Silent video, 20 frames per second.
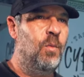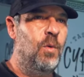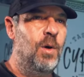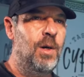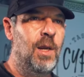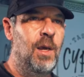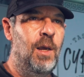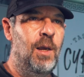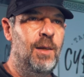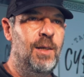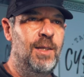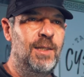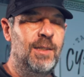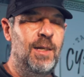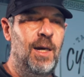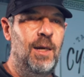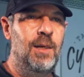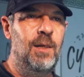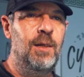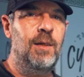what I
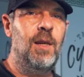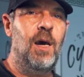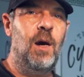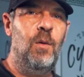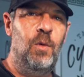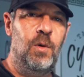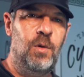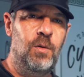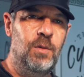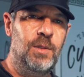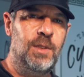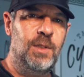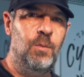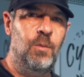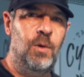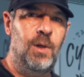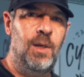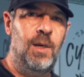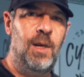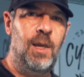decided, I will do a
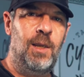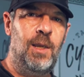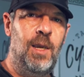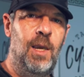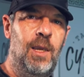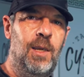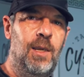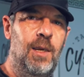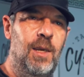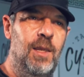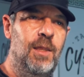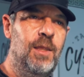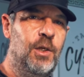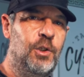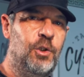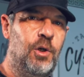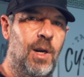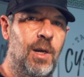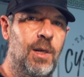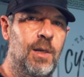semolina cake in the
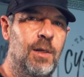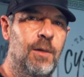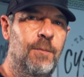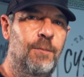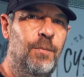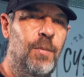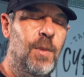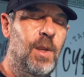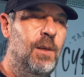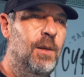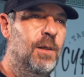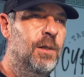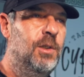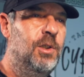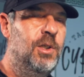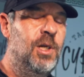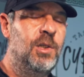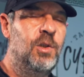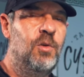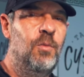truck,
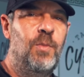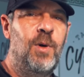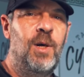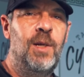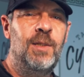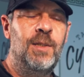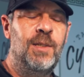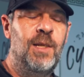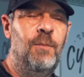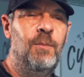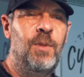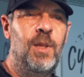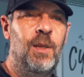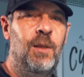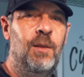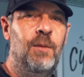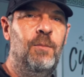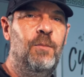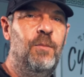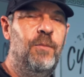just to bring
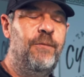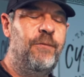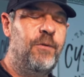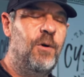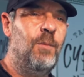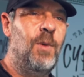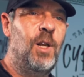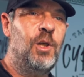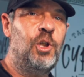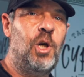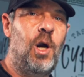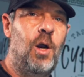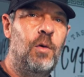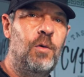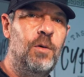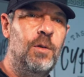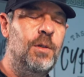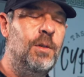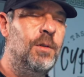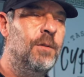something from my
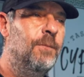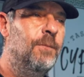childhood.